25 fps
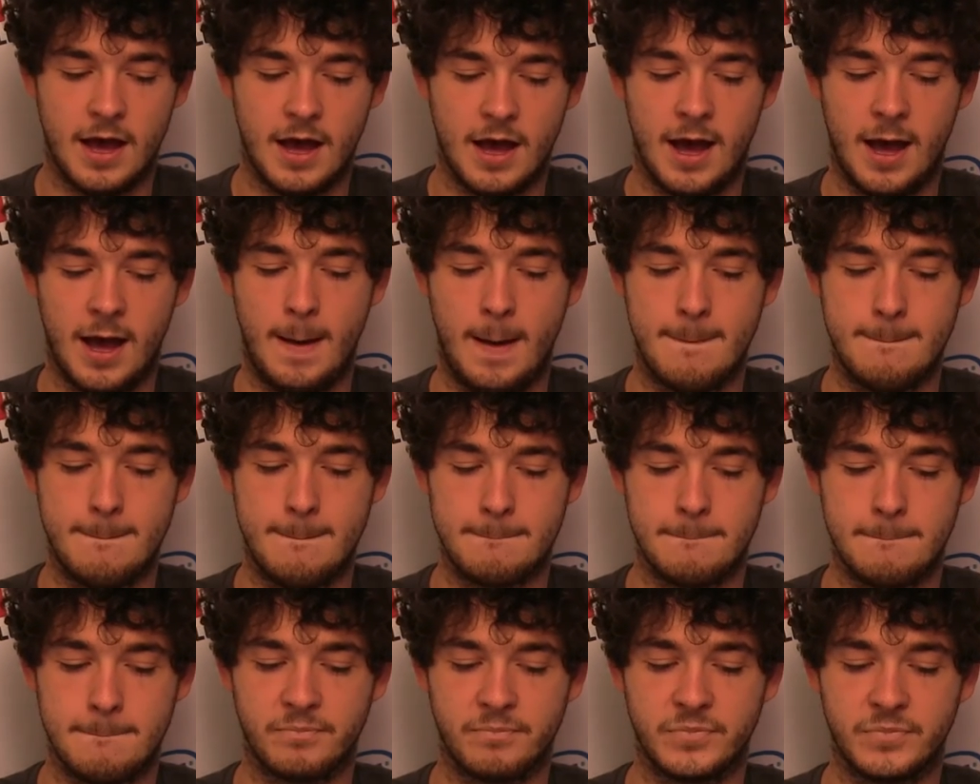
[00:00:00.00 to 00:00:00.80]

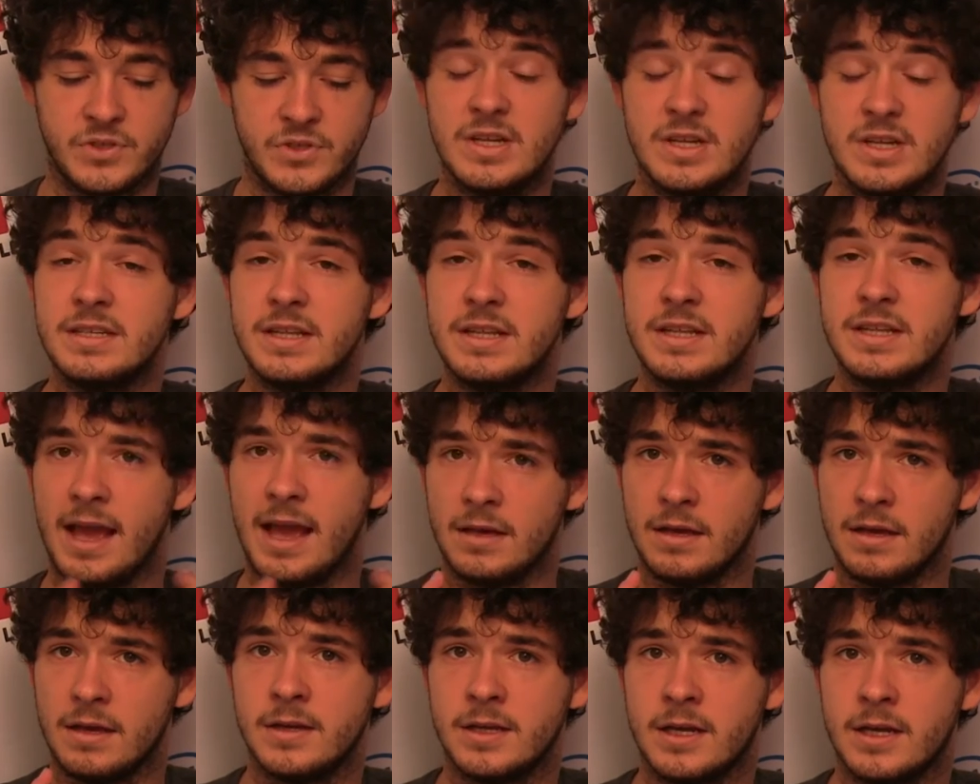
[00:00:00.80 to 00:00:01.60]
Um, so that's in the
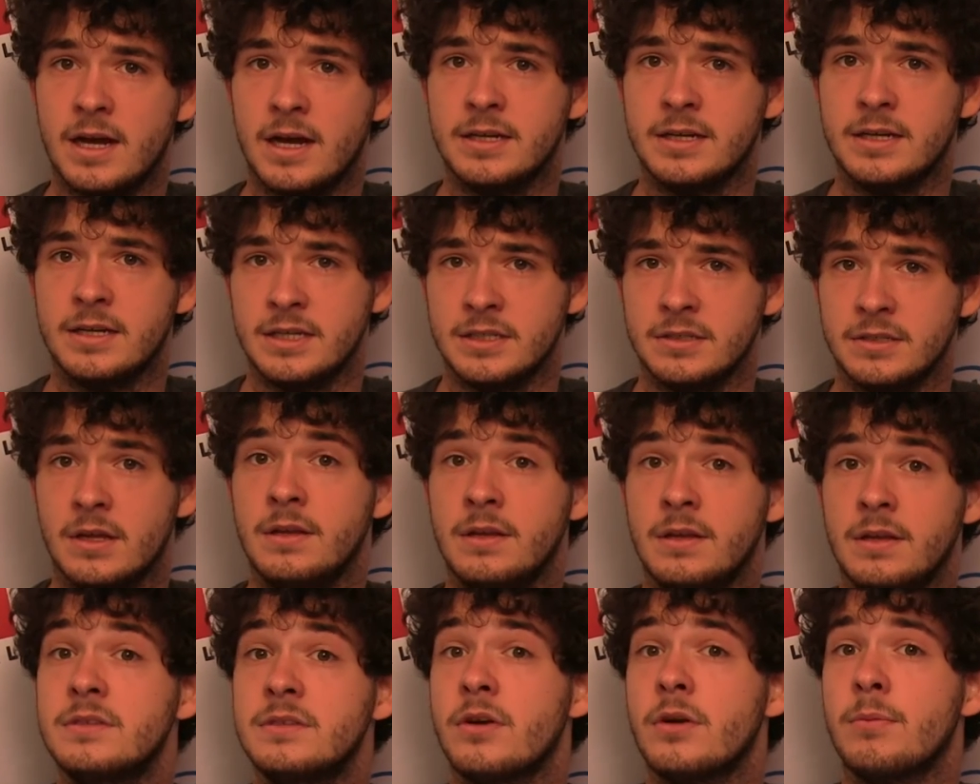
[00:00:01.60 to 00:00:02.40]
hackathon context,
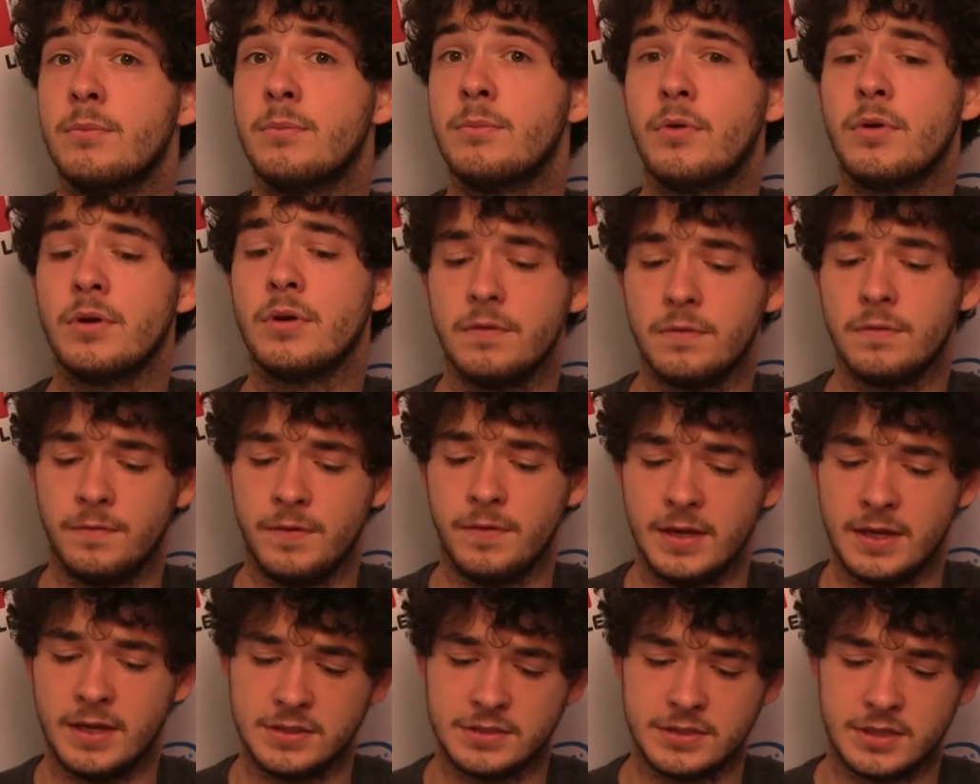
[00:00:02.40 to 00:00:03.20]
and these are important
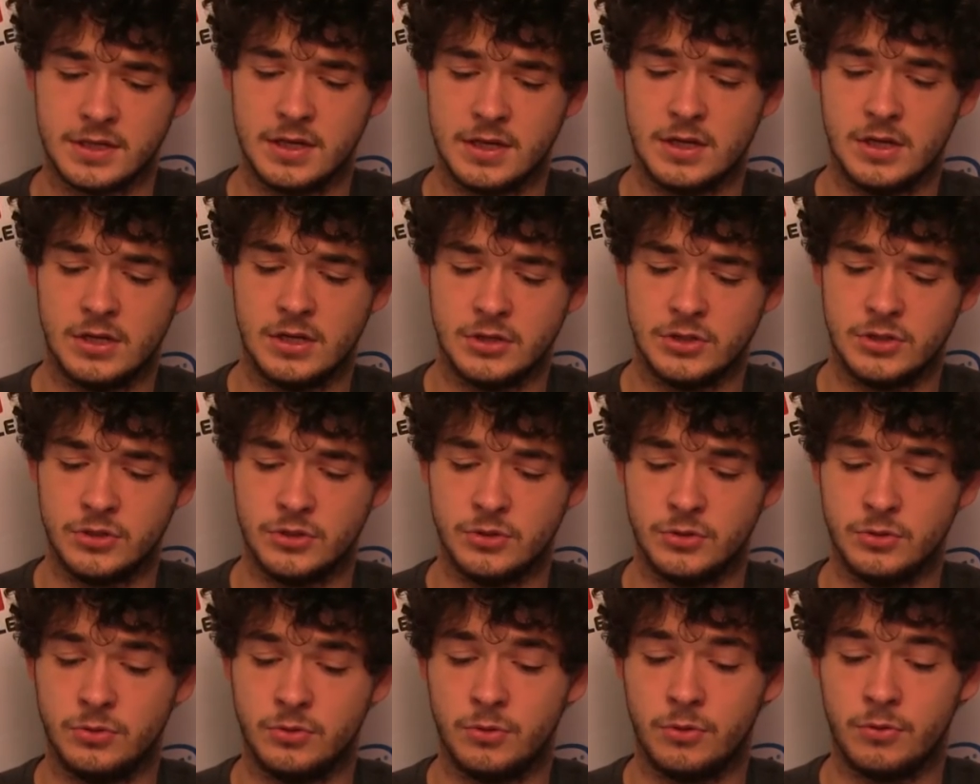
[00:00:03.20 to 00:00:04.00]
things
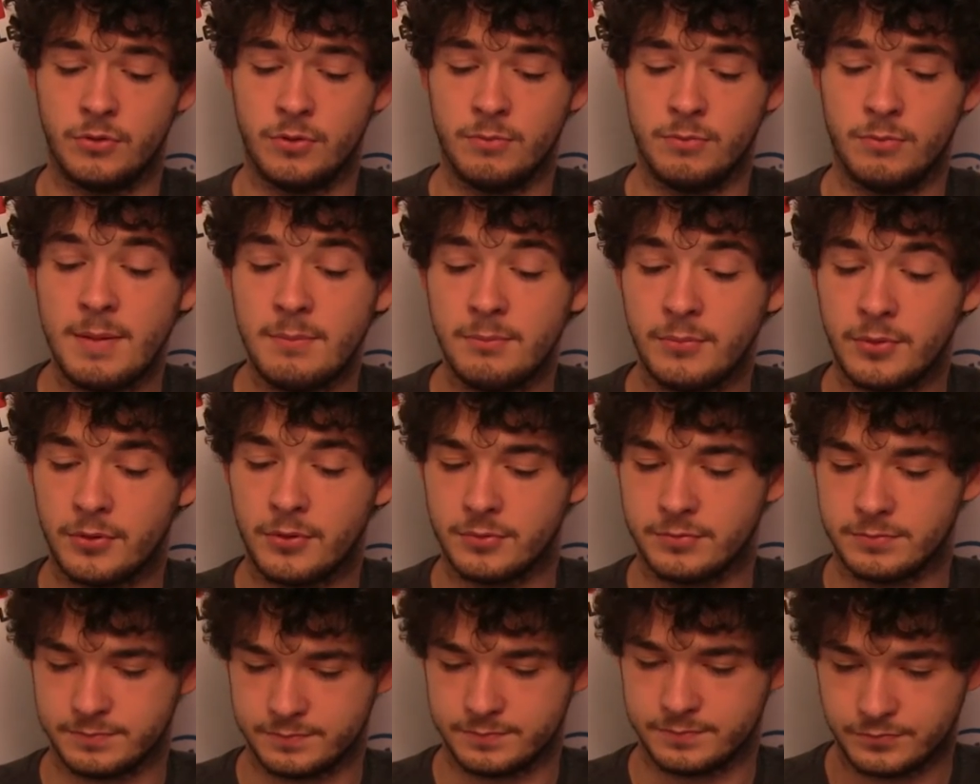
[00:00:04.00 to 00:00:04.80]
to
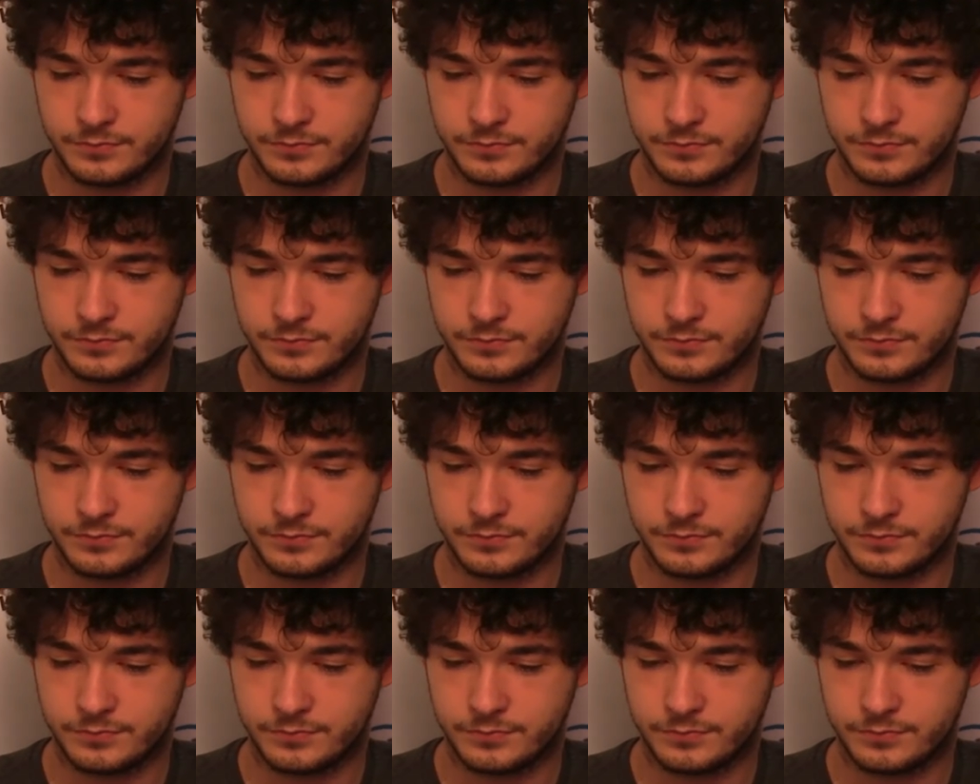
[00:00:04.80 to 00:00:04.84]
remember